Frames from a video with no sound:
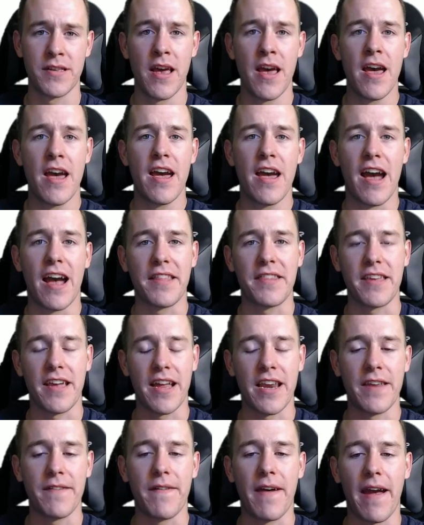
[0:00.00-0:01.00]
At the end
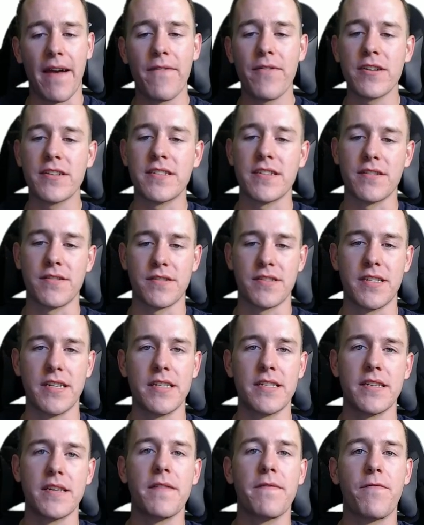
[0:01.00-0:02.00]
of every single
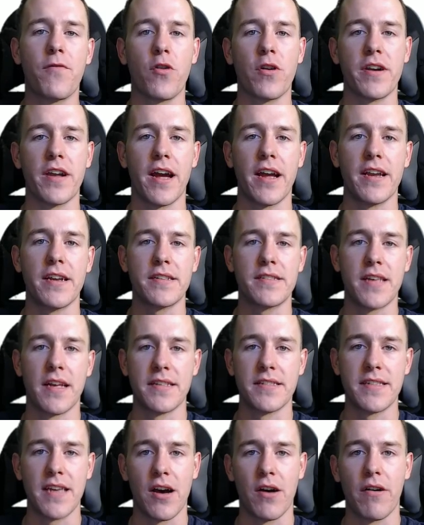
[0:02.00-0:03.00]
season, Fortnite sends
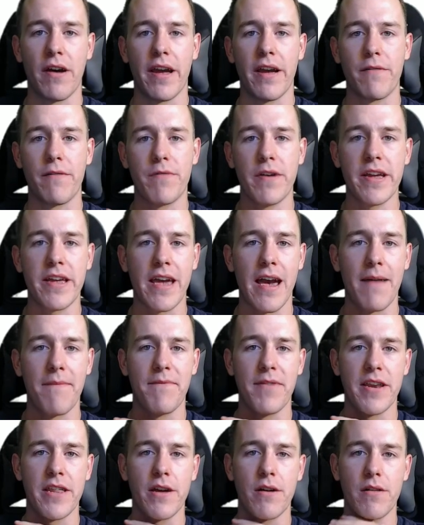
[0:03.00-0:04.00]
out a recap
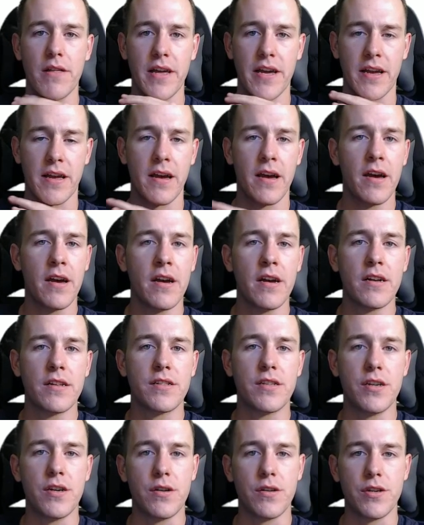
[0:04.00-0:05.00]
video link
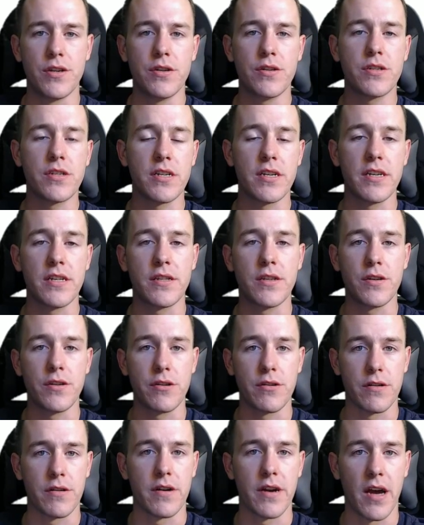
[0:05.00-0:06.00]
to usually to
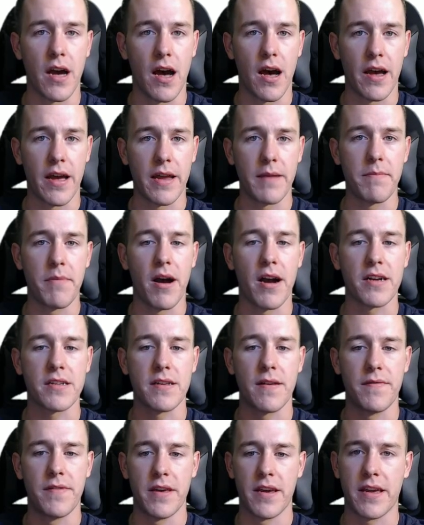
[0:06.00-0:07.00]
your uh, inbox of
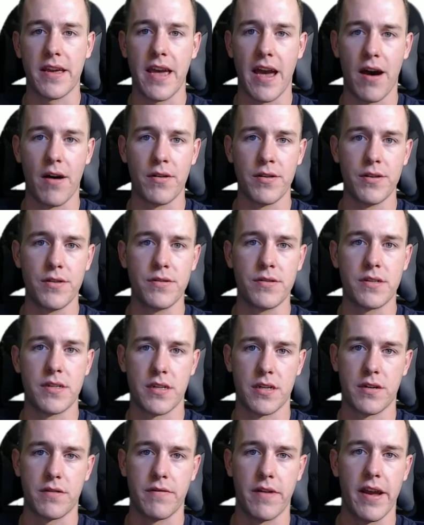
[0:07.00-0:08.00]
the account used to
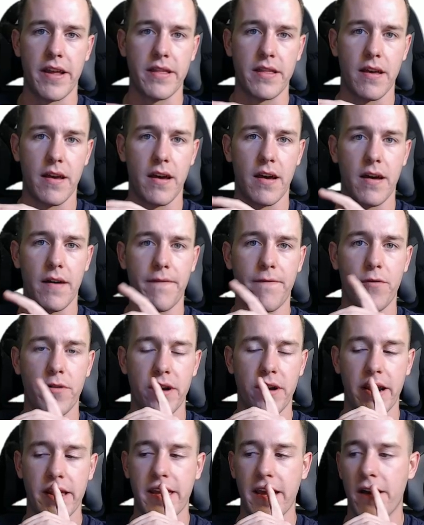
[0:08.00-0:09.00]
create the Fortnite
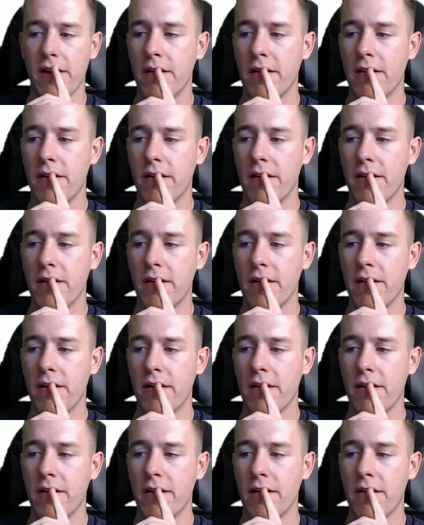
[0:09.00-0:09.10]
account.